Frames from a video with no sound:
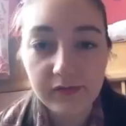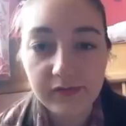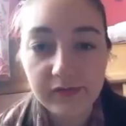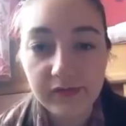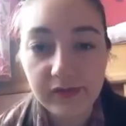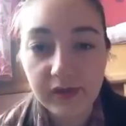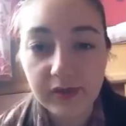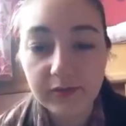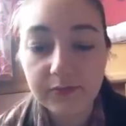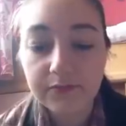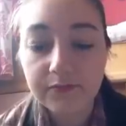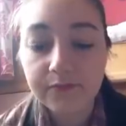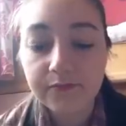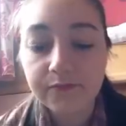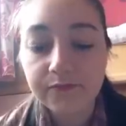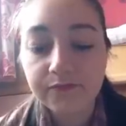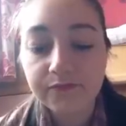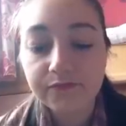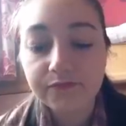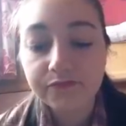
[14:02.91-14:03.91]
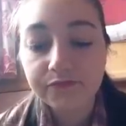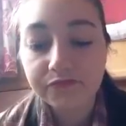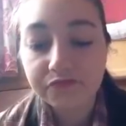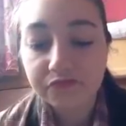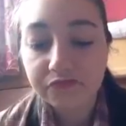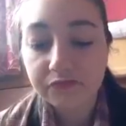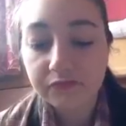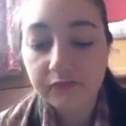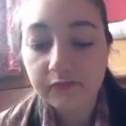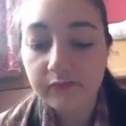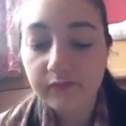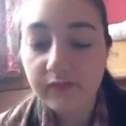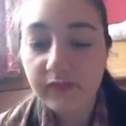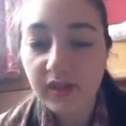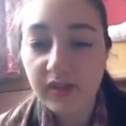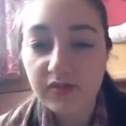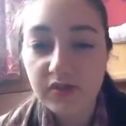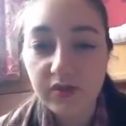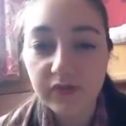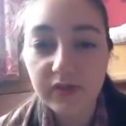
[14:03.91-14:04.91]
everything.
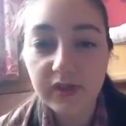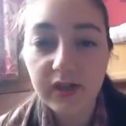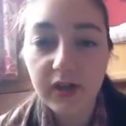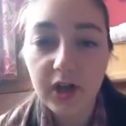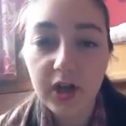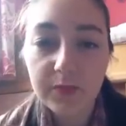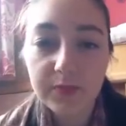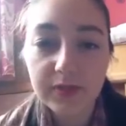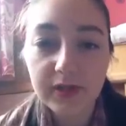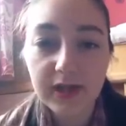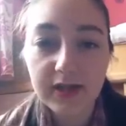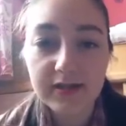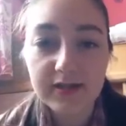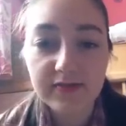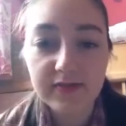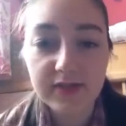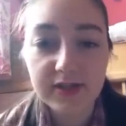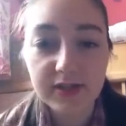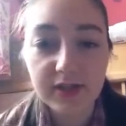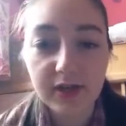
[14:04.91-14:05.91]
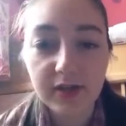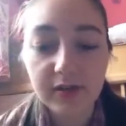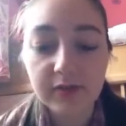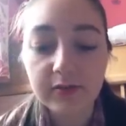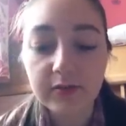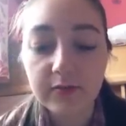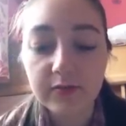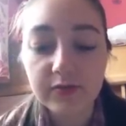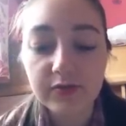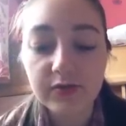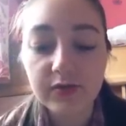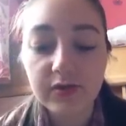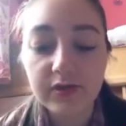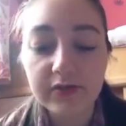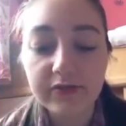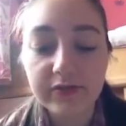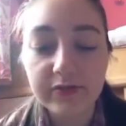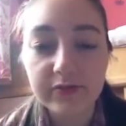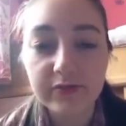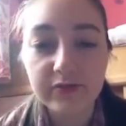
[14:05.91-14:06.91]
So I really hope you liked this video. I'm sorry
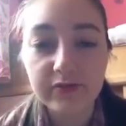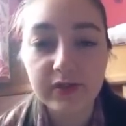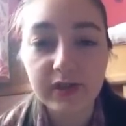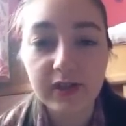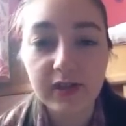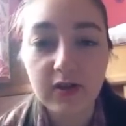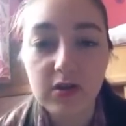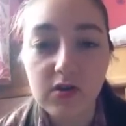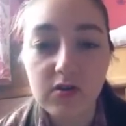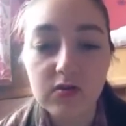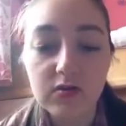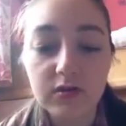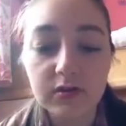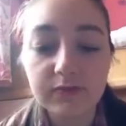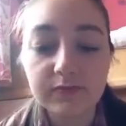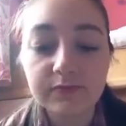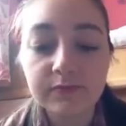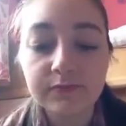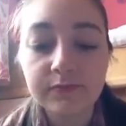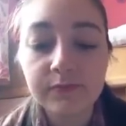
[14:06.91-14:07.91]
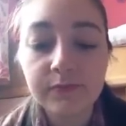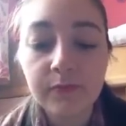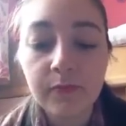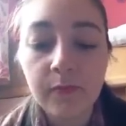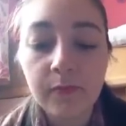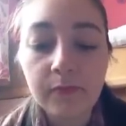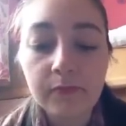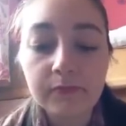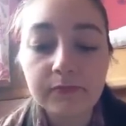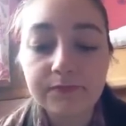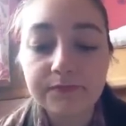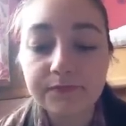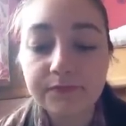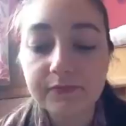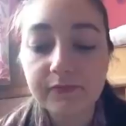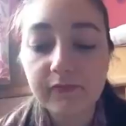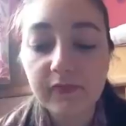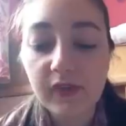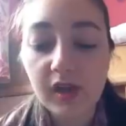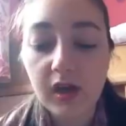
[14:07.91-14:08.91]
if it was really long.
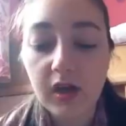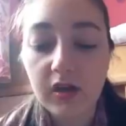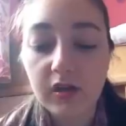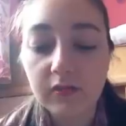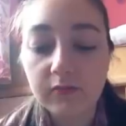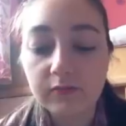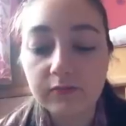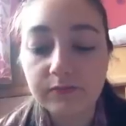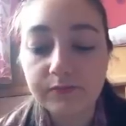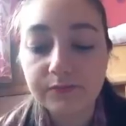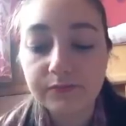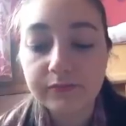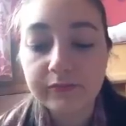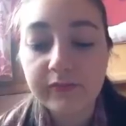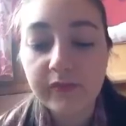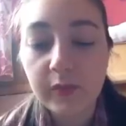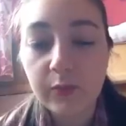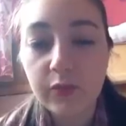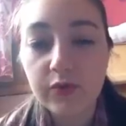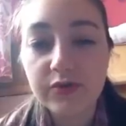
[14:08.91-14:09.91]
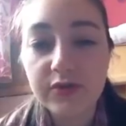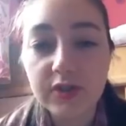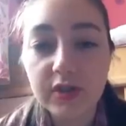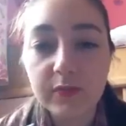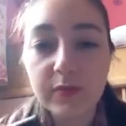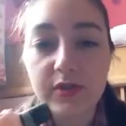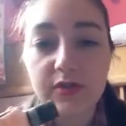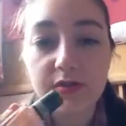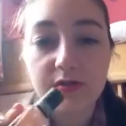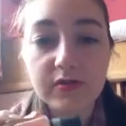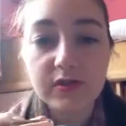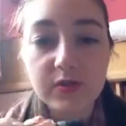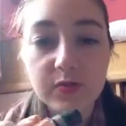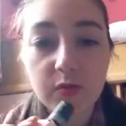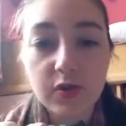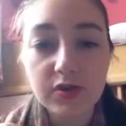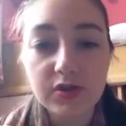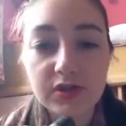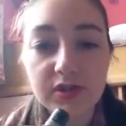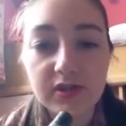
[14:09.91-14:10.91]
Um, I'm also going to be doing
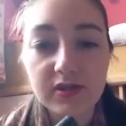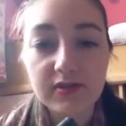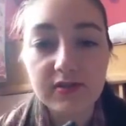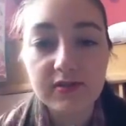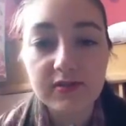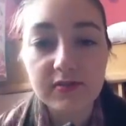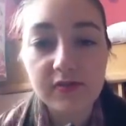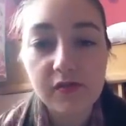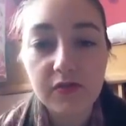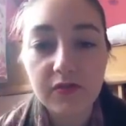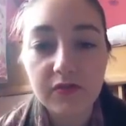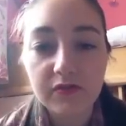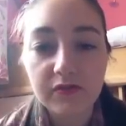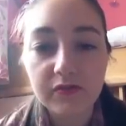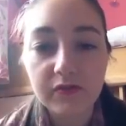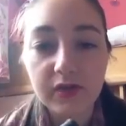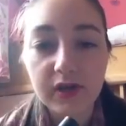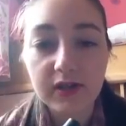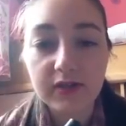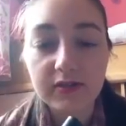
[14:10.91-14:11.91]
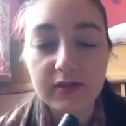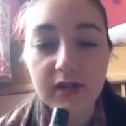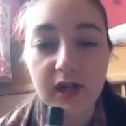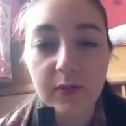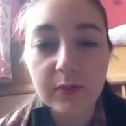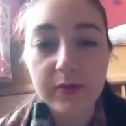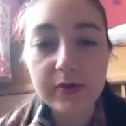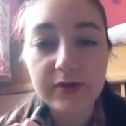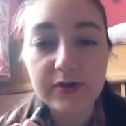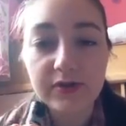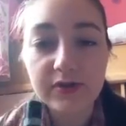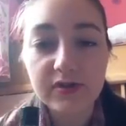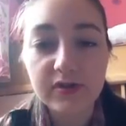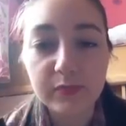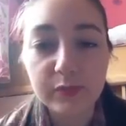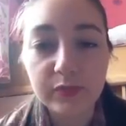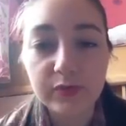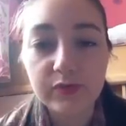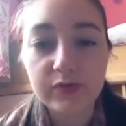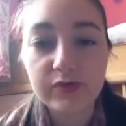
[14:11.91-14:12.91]
swatches of like the nail polishes I
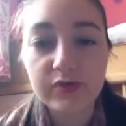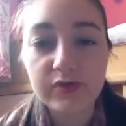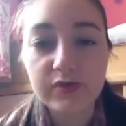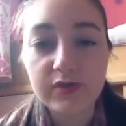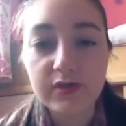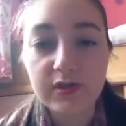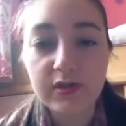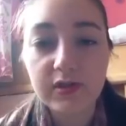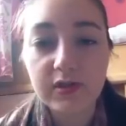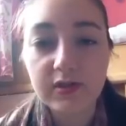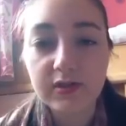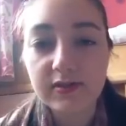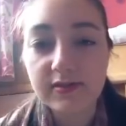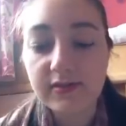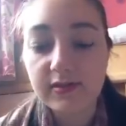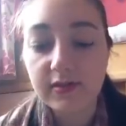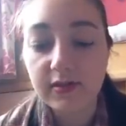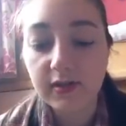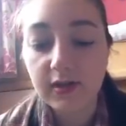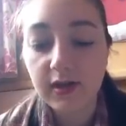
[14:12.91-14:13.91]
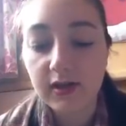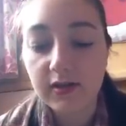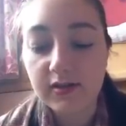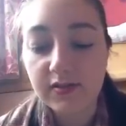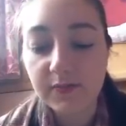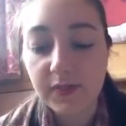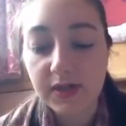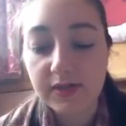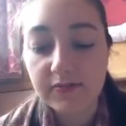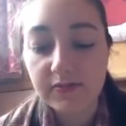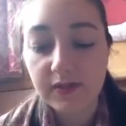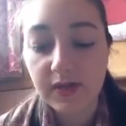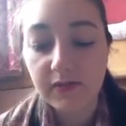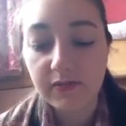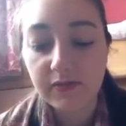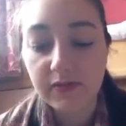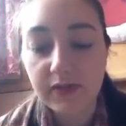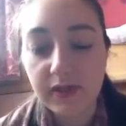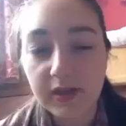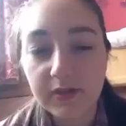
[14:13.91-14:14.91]
bought just so that you can see the colours better and
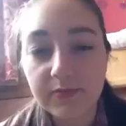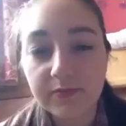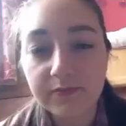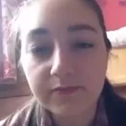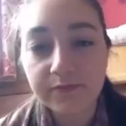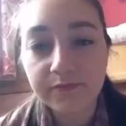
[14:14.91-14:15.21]
everything